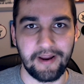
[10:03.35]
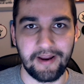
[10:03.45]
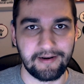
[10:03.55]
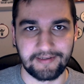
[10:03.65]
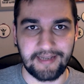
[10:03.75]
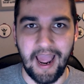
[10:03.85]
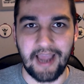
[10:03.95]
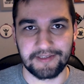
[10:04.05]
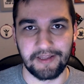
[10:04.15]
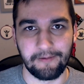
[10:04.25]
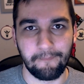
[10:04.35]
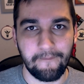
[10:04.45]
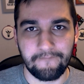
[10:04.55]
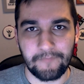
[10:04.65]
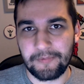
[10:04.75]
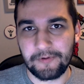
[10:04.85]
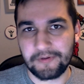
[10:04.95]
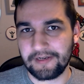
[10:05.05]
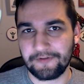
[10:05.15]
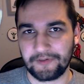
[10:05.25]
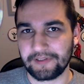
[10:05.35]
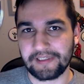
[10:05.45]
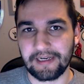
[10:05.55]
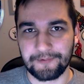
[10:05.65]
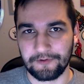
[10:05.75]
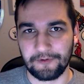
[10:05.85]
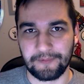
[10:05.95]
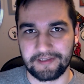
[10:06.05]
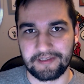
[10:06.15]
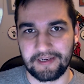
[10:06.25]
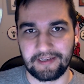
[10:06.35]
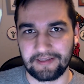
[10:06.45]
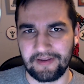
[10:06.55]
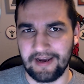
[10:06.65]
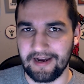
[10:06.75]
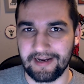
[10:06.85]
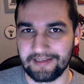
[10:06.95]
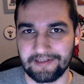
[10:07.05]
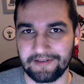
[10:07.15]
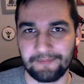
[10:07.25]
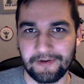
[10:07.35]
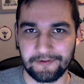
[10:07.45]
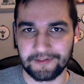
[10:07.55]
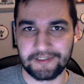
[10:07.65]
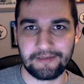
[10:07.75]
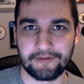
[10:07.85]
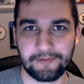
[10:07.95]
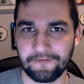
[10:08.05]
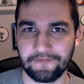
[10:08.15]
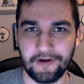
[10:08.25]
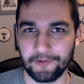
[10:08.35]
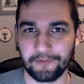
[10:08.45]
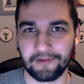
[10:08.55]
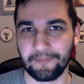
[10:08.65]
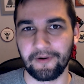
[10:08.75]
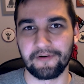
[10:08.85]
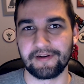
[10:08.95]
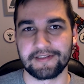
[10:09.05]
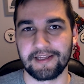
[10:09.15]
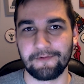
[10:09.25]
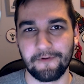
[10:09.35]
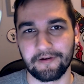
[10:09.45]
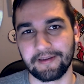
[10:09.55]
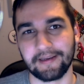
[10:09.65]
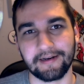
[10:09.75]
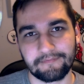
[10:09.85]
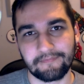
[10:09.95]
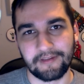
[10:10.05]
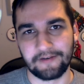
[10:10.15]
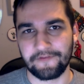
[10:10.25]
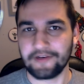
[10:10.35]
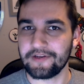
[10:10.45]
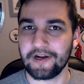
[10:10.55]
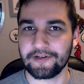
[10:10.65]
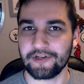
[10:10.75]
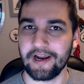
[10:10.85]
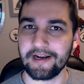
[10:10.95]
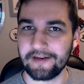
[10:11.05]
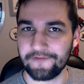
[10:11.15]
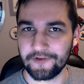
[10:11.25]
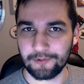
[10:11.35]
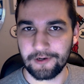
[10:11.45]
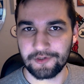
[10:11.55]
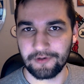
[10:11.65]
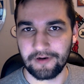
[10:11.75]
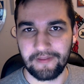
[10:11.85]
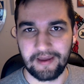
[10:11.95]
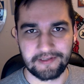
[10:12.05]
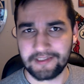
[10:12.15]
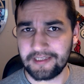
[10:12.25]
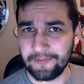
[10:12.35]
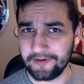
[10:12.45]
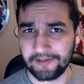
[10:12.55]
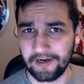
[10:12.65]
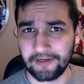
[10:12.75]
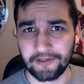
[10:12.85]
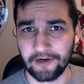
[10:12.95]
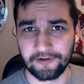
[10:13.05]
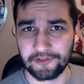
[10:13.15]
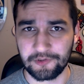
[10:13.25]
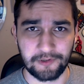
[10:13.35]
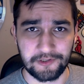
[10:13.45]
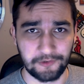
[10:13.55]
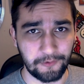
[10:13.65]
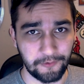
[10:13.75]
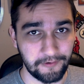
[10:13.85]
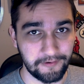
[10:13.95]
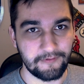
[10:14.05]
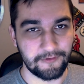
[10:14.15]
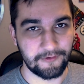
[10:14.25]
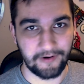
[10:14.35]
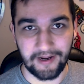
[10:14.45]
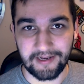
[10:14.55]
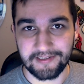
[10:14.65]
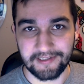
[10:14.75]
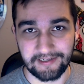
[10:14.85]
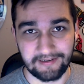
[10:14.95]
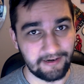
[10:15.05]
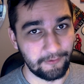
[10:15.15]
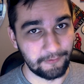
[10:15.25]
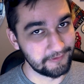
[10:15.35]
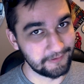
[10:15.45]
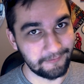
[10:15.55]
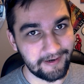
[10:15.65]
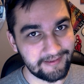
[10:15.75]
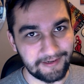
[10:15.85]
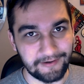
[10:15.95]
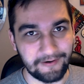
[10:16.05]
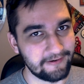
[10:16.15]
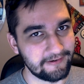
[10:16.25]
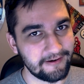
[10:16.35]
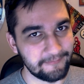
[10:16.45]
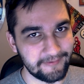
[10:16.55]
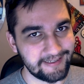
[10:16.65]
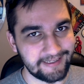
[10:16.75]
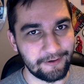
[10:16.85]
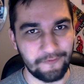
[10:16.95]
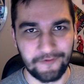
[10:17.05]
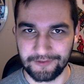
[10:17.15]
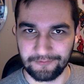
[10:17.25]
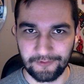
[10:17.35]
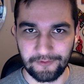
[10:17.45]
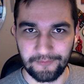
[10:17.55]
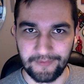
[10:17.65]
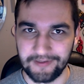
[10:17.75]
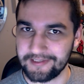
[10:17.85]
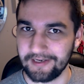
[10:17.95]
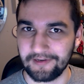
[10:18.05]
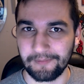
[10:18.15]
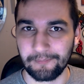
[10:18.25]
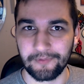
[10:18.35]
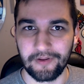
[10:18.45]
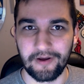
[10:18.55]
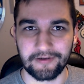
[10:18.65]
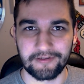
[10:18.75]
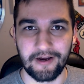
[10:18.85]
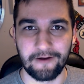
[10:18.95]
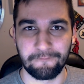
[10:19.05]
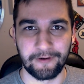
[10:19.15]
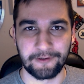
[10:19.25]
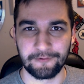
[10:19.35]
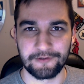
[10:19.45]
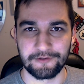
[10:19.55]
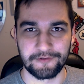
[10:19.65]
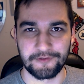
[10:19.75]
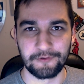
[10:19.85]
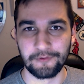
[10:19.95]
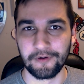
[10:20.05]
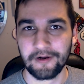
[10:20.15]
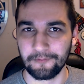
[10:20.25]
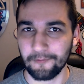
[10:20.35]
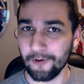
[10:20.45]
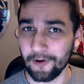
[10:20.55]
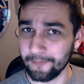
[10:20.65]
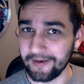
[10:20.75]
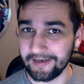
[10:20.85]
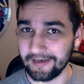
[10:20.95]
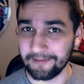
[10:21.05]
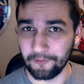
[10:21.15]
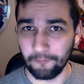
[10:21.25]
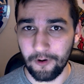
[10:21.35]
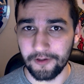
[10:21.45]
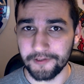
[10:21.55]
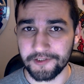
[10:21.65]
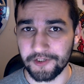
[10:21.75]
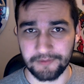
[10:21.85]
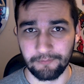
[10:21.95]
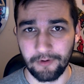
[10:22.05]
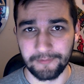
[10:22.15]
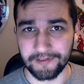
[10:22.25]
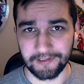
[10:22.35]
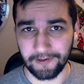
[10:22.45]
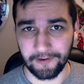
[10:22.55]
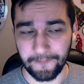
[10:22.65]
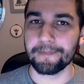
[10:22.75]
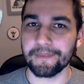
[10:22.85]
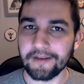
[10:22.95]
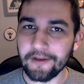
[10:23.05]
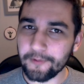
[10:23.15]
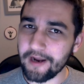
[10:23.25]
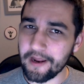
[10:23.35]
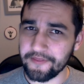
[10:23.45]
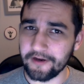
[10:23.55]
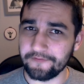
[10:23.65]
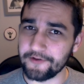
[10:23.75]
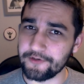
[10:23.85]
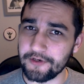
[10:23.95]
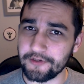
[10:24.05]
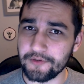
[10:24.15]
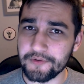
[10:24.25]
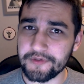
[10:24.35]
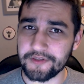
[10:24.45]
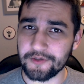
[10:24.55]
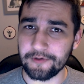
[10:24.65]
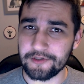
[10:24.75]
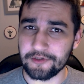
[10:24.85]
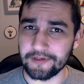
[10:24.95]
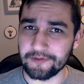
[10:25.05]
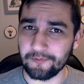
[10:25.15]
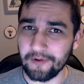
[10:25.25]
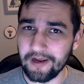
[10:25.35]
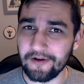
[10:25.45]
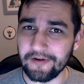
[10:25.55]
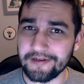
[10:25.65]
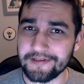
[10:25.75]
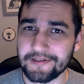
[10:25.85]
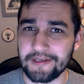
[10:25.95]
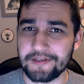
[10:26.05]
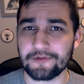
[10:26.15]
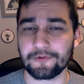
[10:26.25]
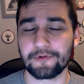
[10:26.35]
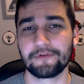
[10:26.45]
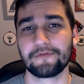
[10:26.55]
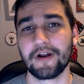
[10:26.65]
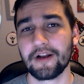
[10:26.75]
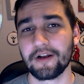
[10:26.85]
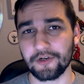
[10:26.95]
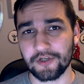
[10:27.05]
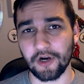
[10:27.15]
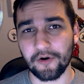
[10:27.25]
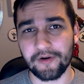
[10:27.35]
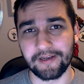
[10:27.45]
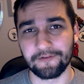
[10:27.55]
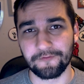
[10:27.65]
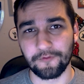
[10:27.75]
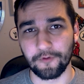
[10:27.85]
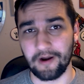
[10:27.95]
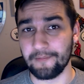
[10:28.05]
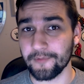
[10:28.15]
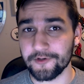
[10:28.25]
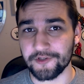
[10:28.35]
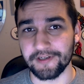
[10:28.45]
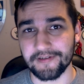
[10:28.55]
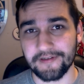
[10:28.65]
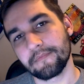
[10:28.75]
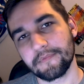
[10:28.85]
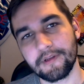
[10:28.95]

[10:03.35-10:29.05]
and attacks them. And maybe you can even lead up to it by saying that the eyes on the mural seem to be following the party as they walk in, and if they touch any of the treasure in that seemingly unguarded treasure hoard, their exit and only way they know how to come in and out of this room is suddenly blocked off by creatures who were making up the walls just moments ago. Another way I thought of that you could use this creature as well is a sort of guardian for a merchant.